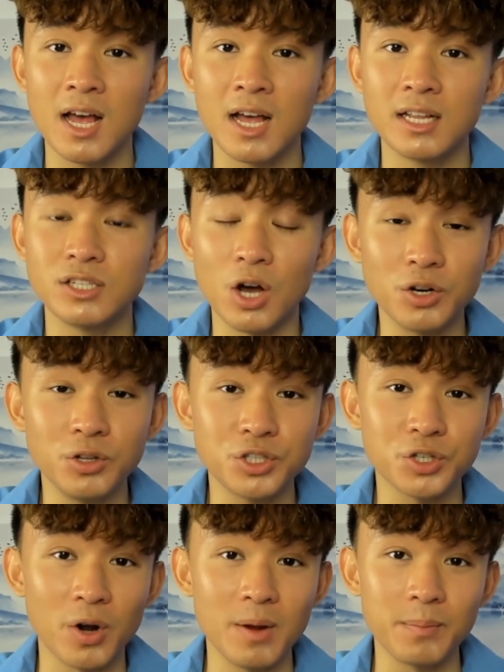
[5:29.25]
Donald
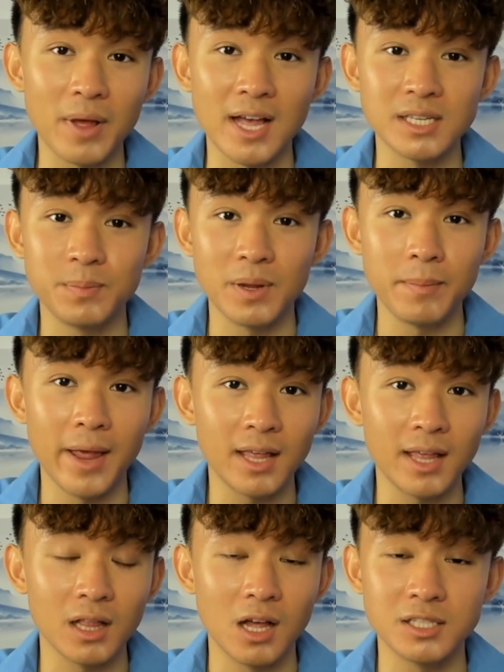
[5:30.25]
Trump has been
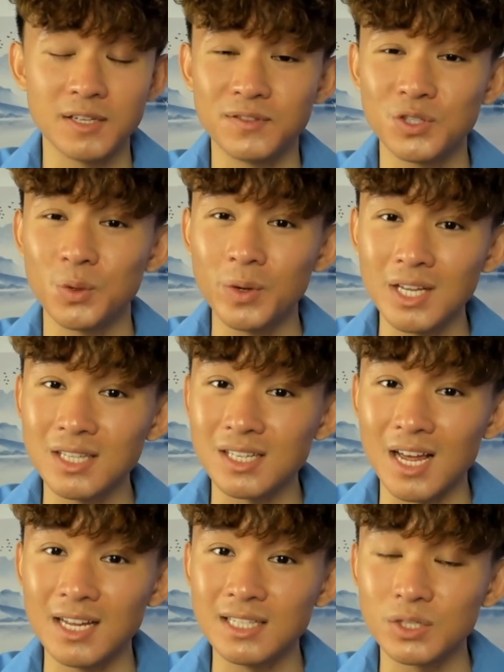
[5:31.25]
making lots of tweets,
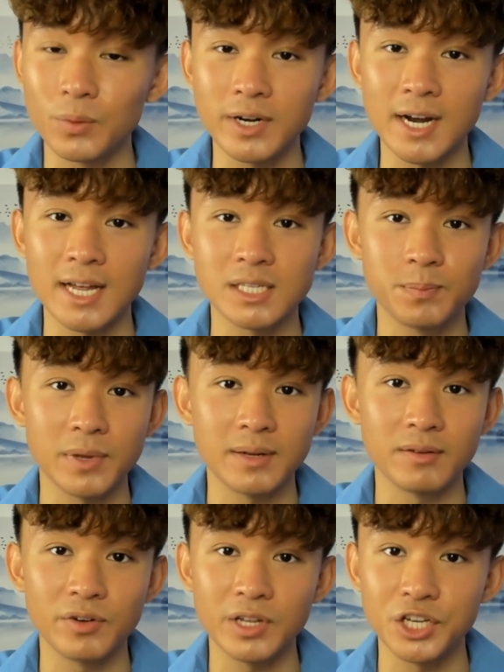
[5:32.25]
and Twitter has
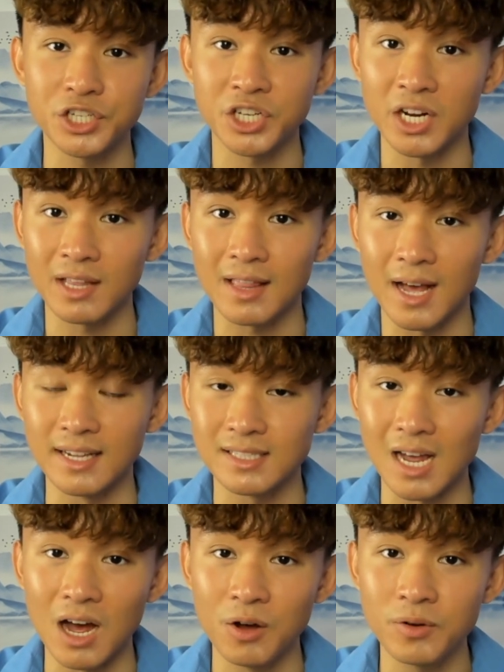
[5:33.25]
been really shutting that
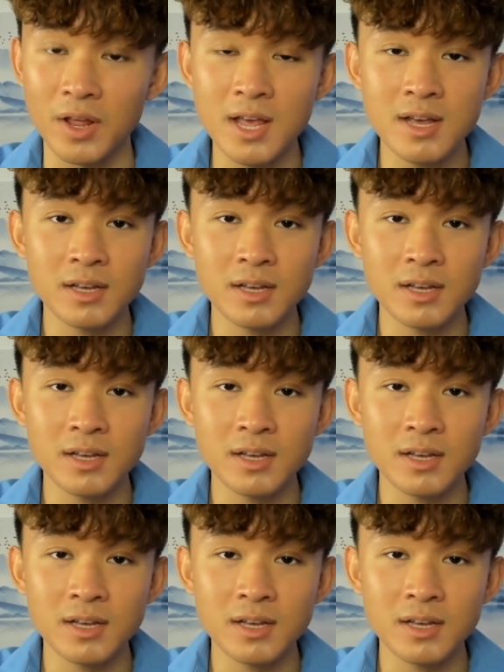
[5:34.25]
down.